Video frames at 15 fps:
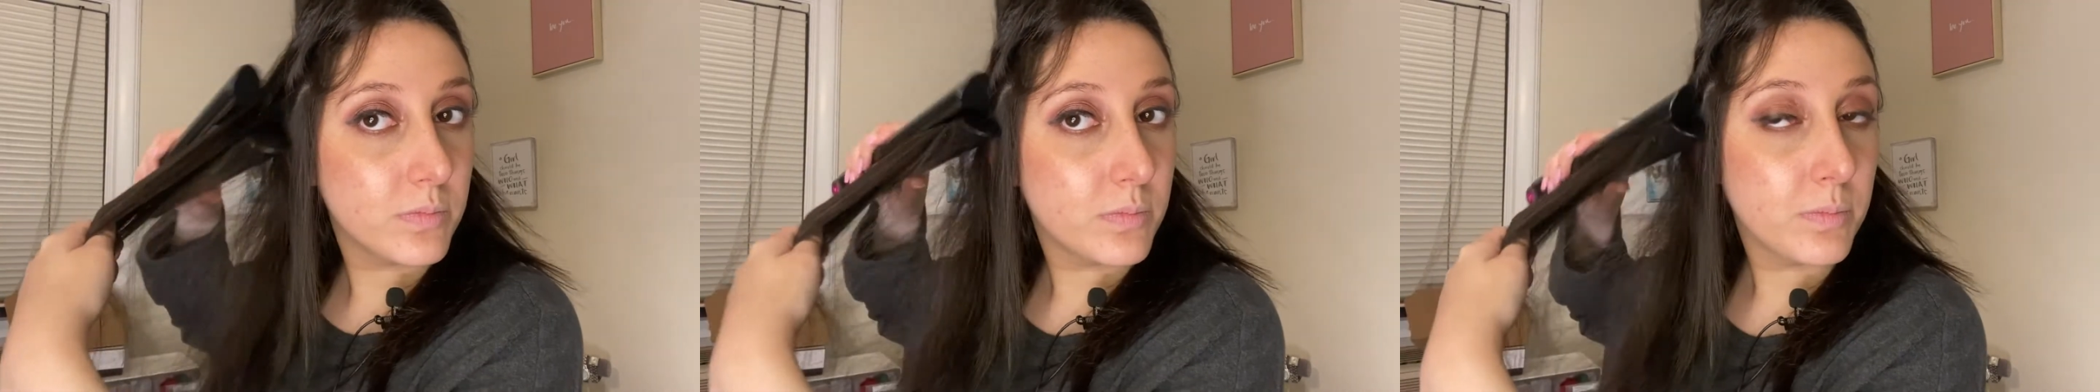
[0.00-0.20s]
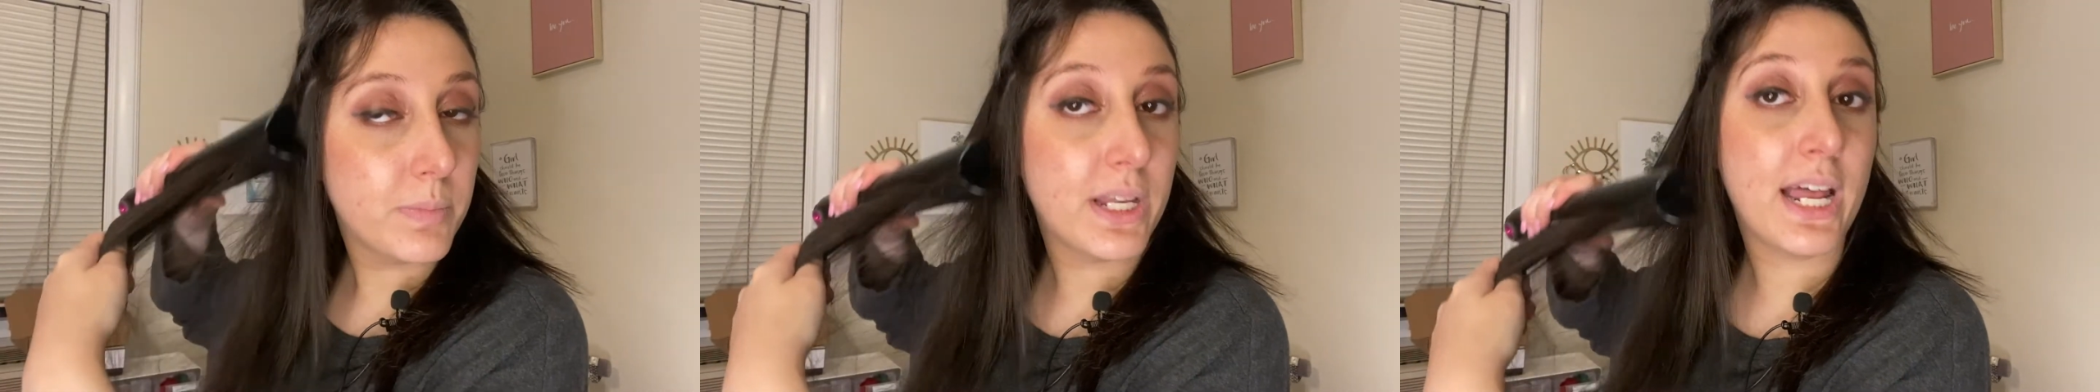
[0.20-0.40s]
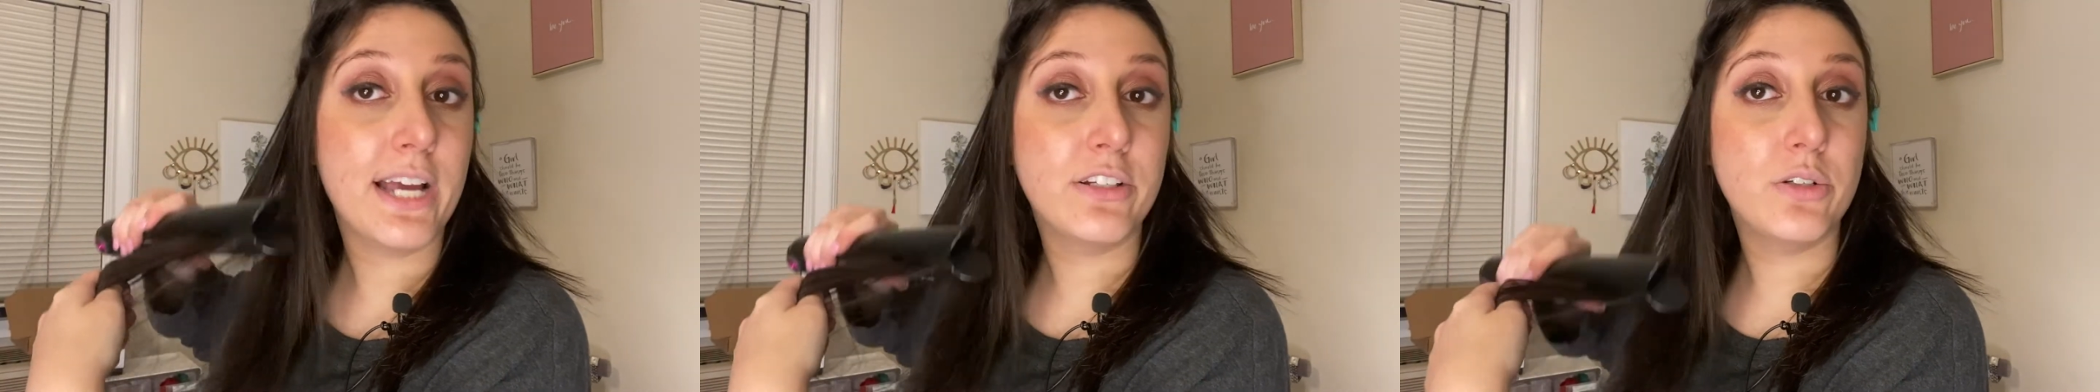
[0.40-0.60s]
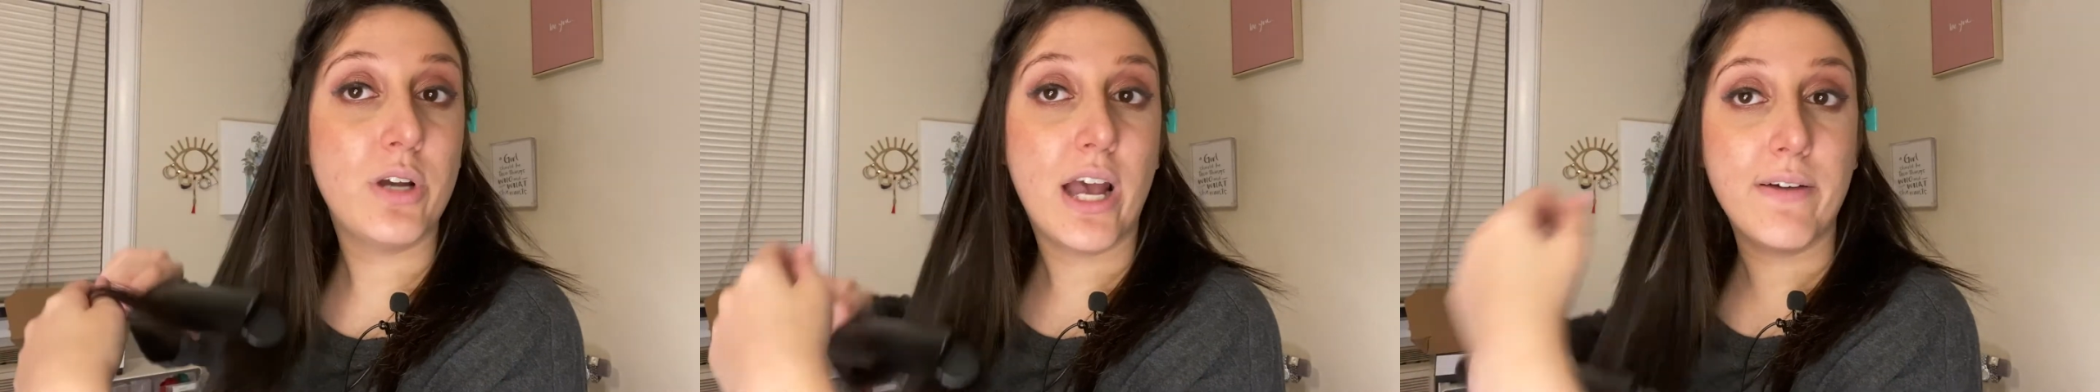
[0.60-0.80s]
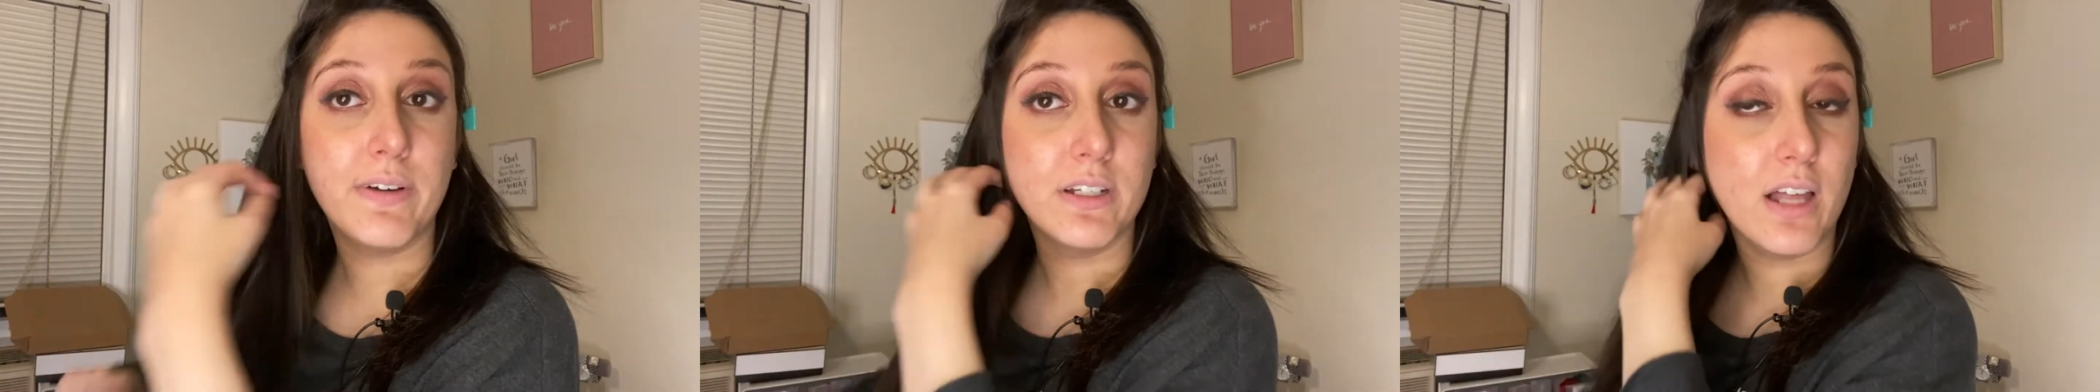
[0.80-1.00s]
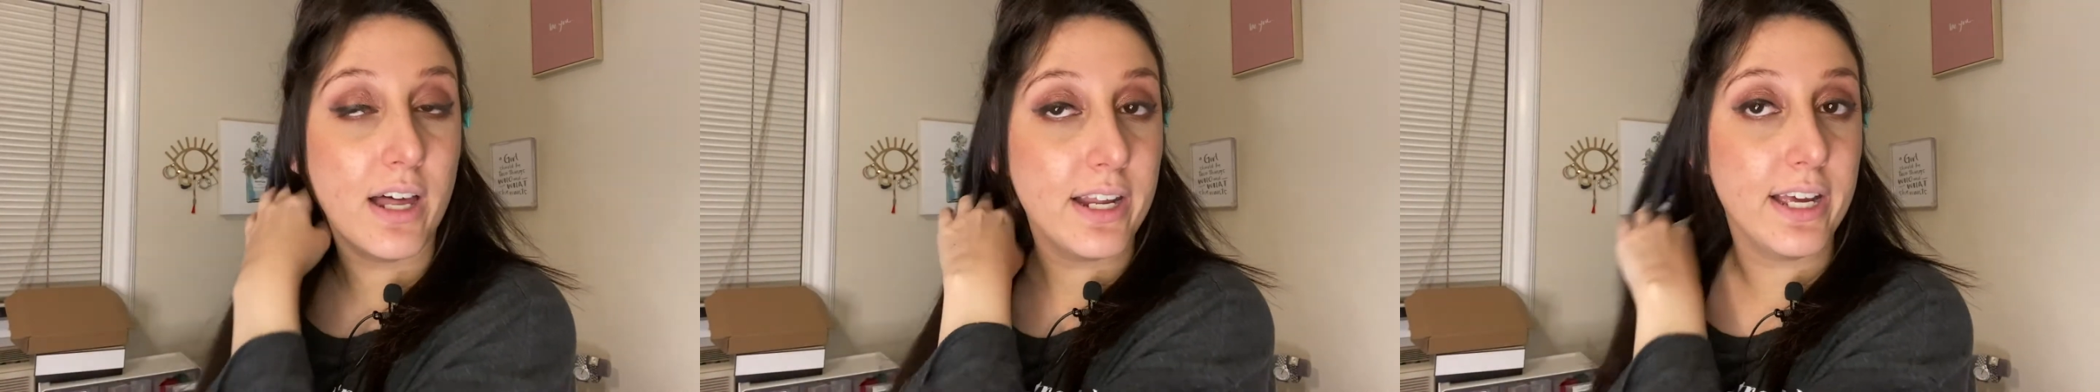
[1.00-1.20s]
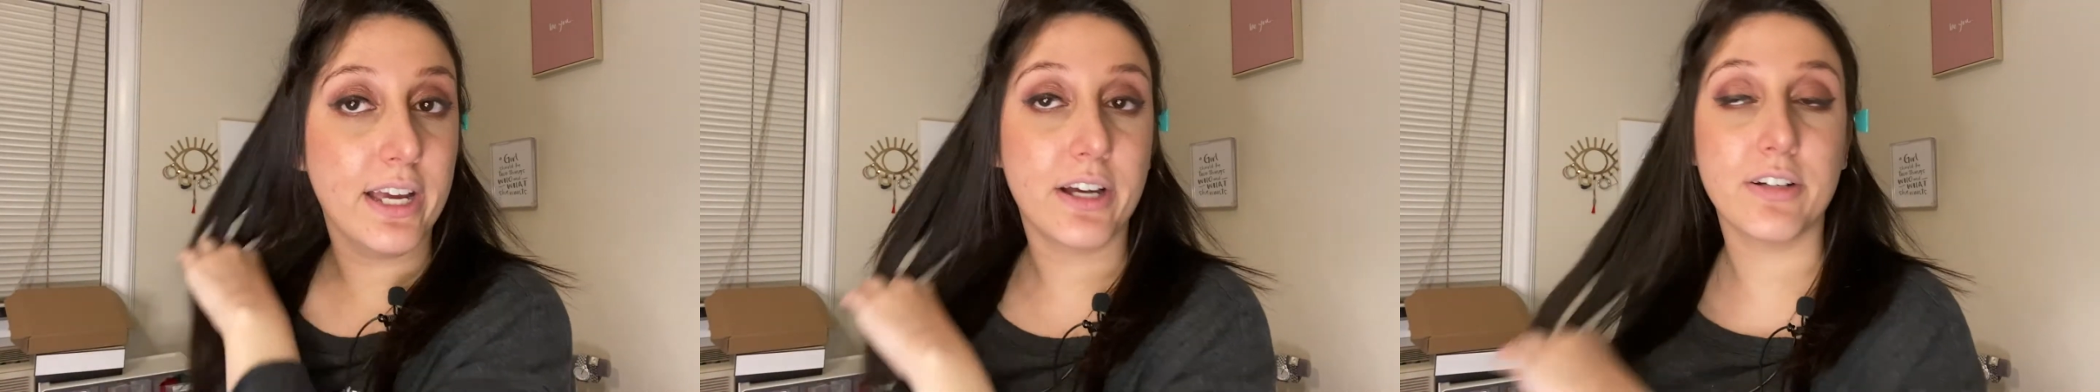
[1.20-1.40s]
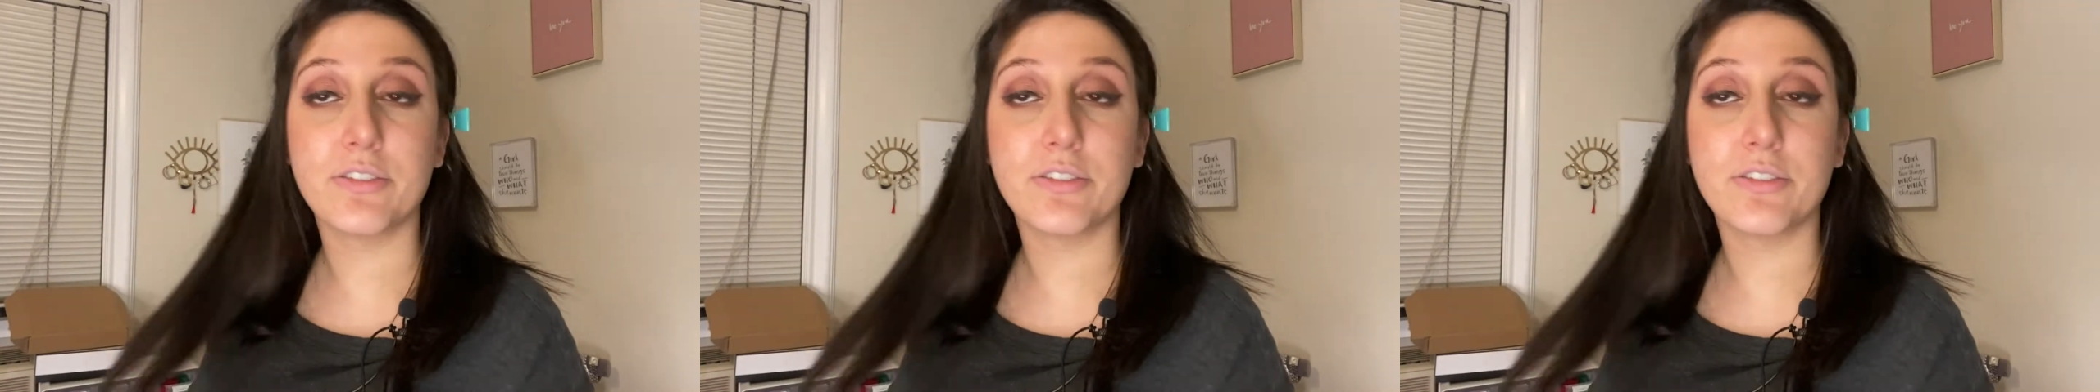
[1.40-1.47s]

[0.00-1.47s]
But I do have a lot of hair.